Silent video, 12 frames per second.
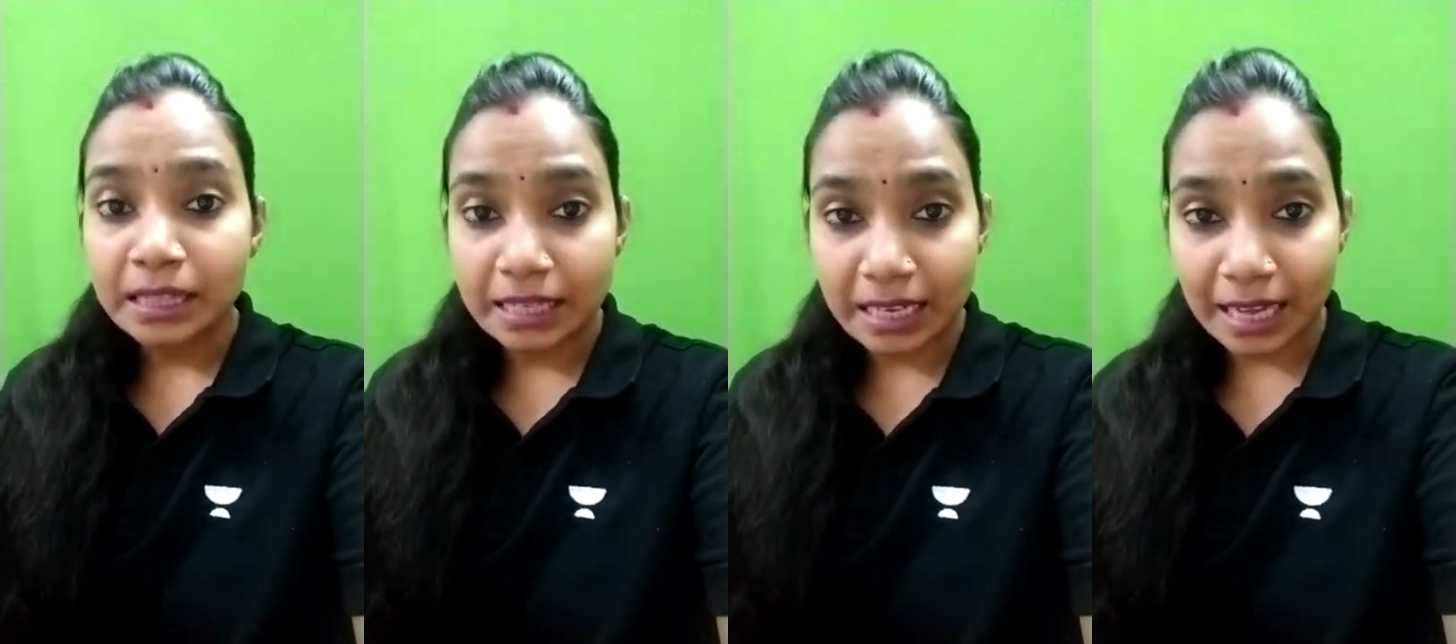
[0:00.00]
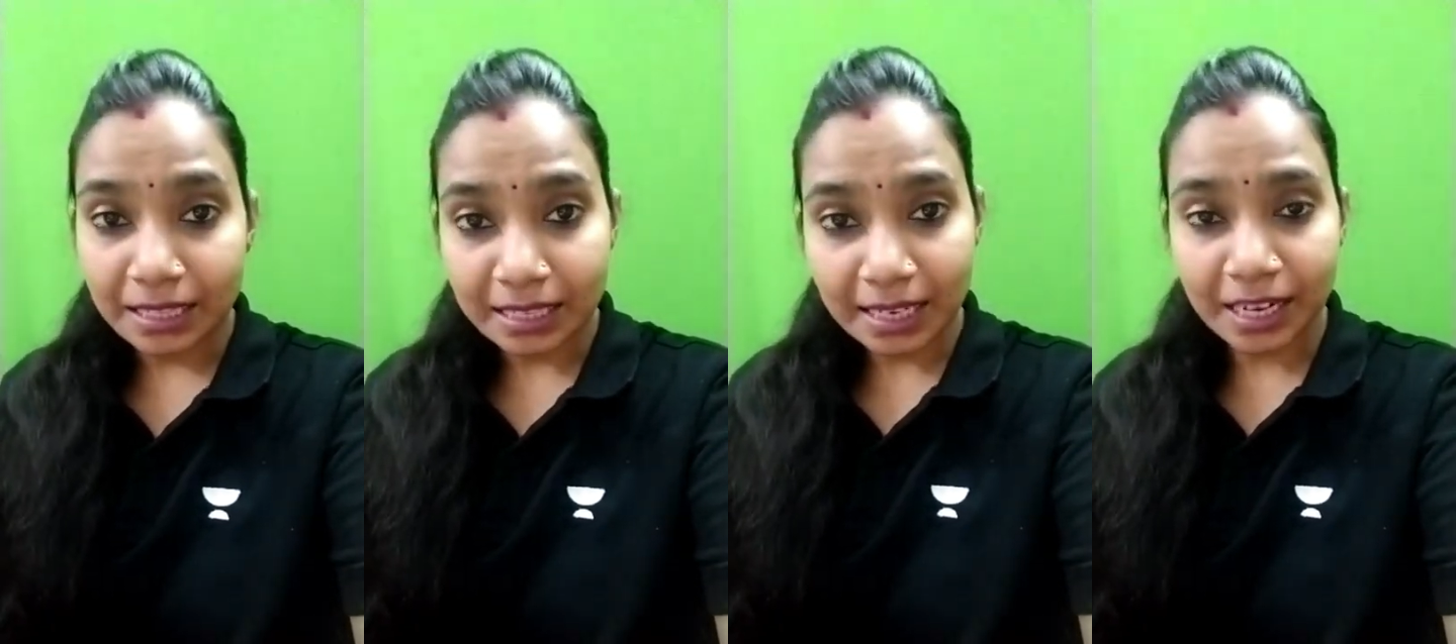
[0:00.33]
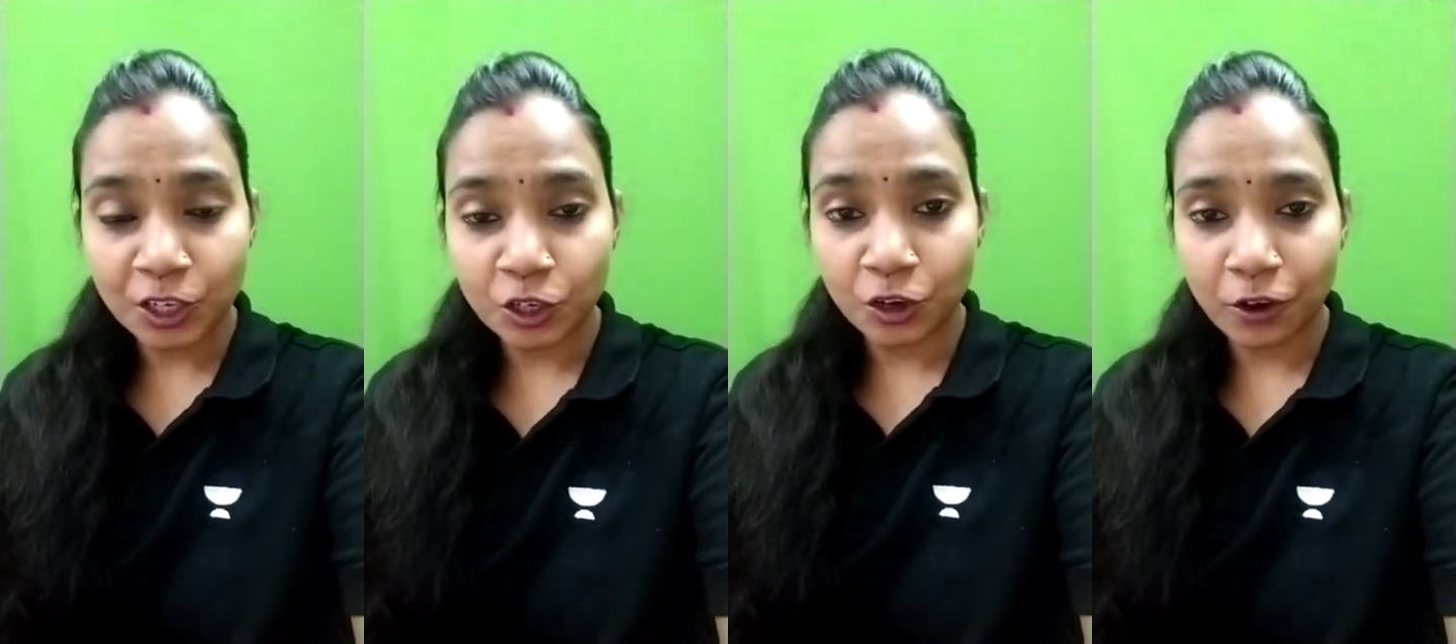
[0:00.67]
The
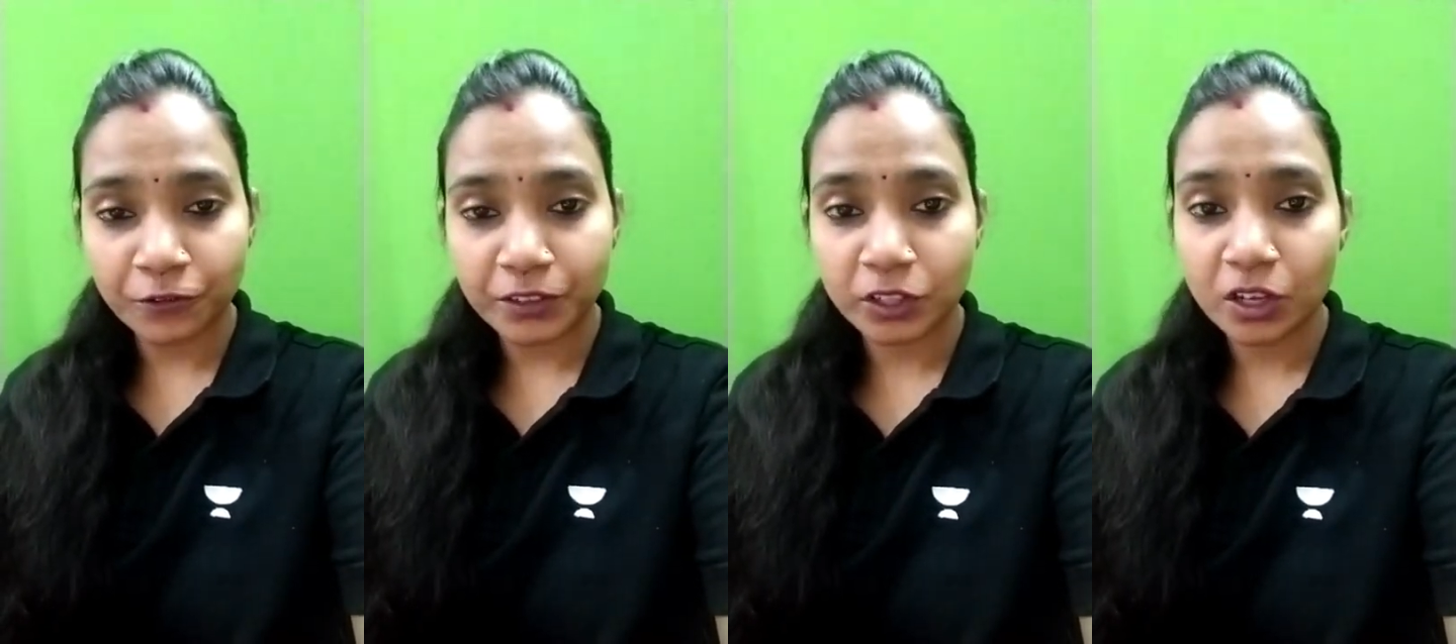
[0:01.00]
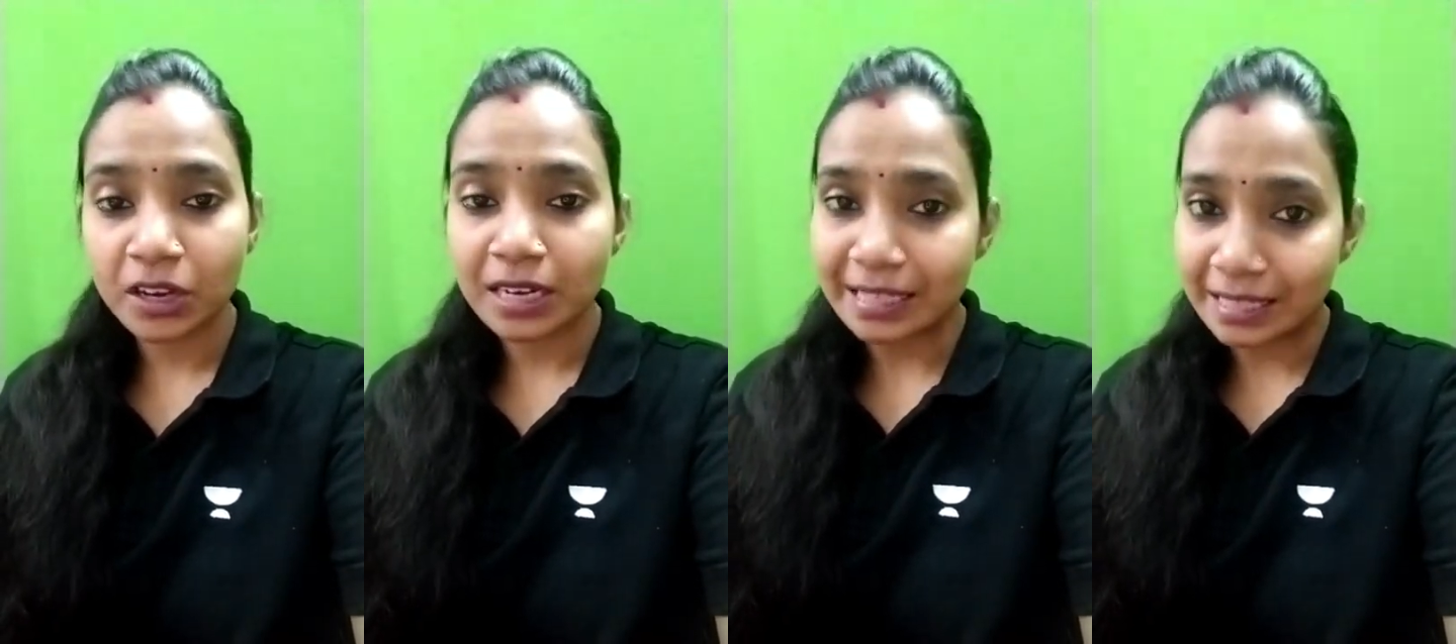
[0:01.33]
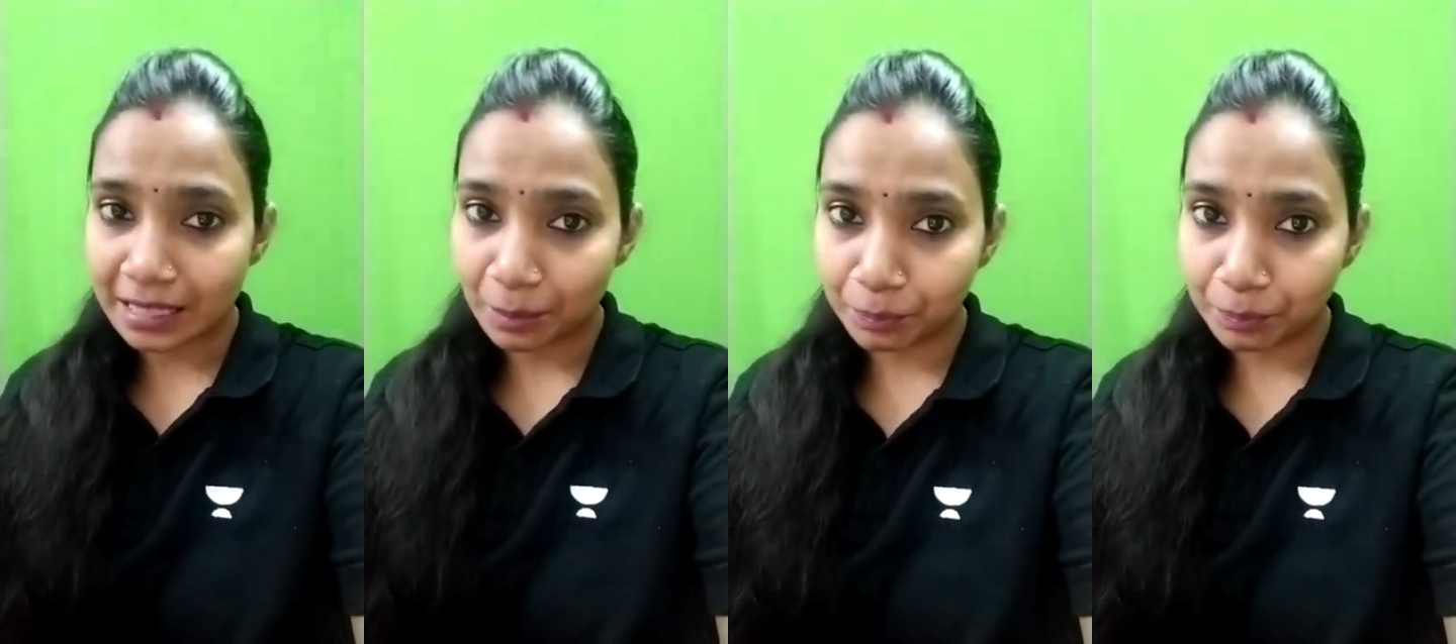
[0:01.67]
conciliation officer is